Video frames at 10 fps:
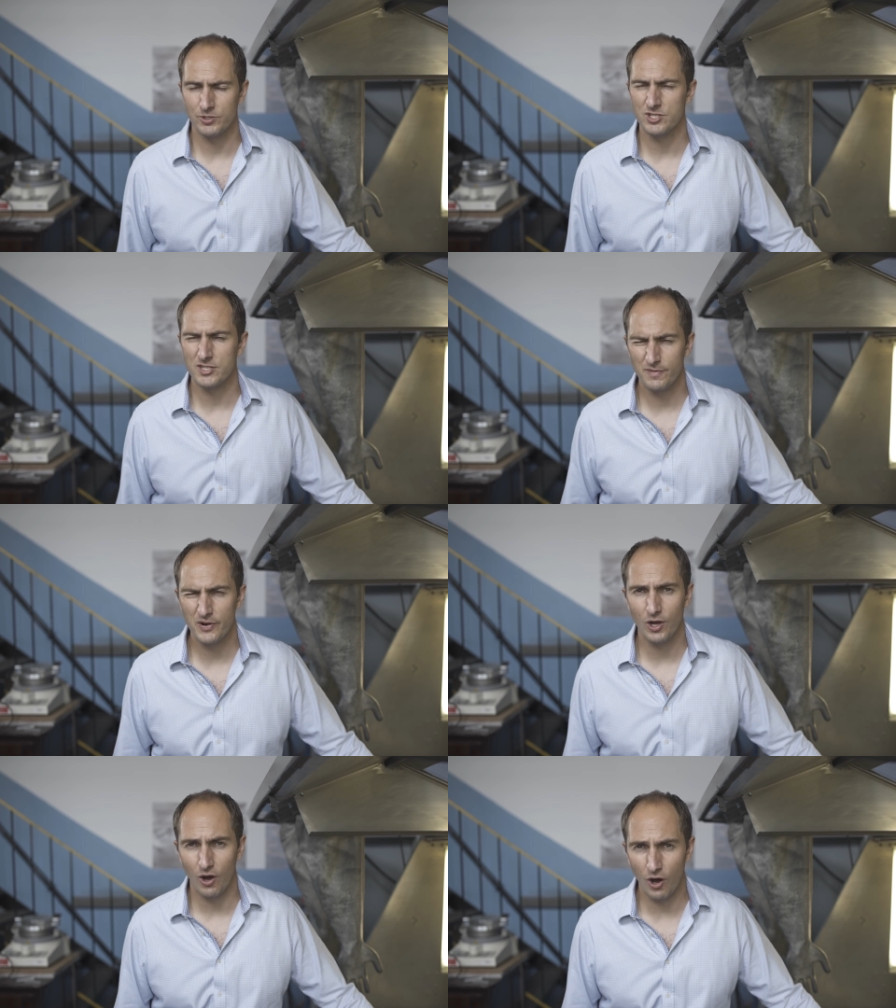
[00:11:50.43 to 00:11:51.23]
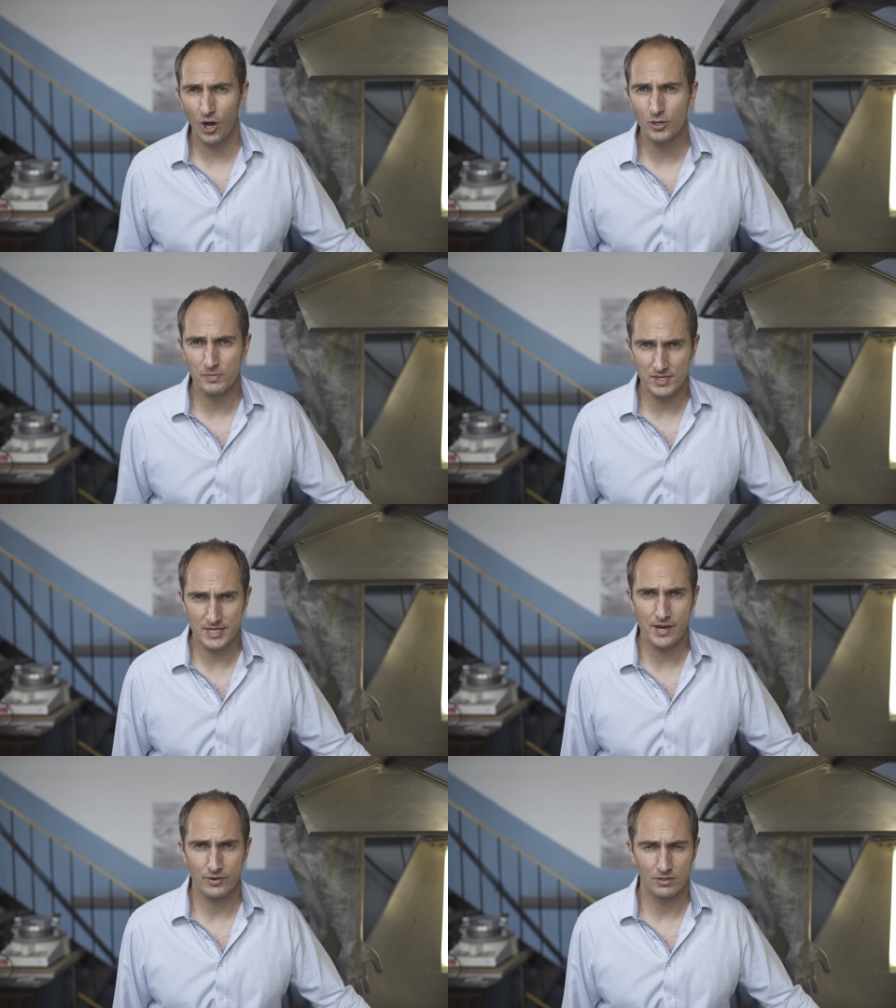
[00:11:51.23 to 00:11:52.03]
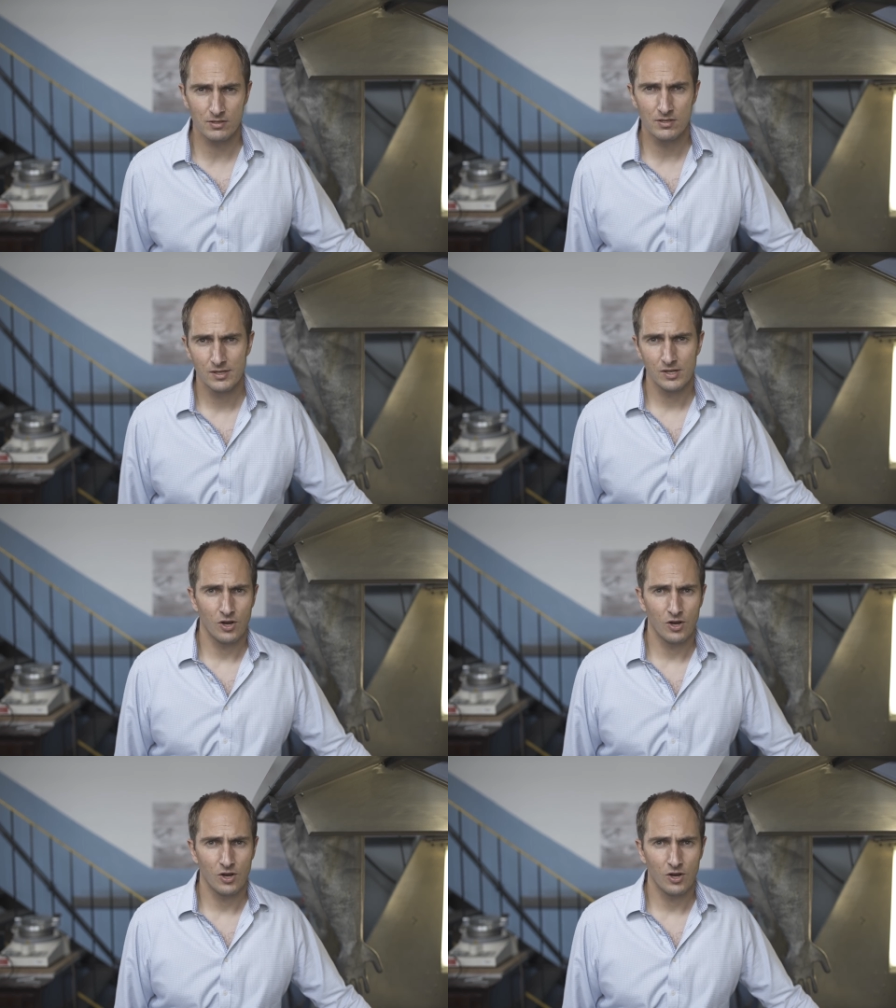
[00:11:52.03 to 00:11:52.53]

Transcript: which is a very hard material,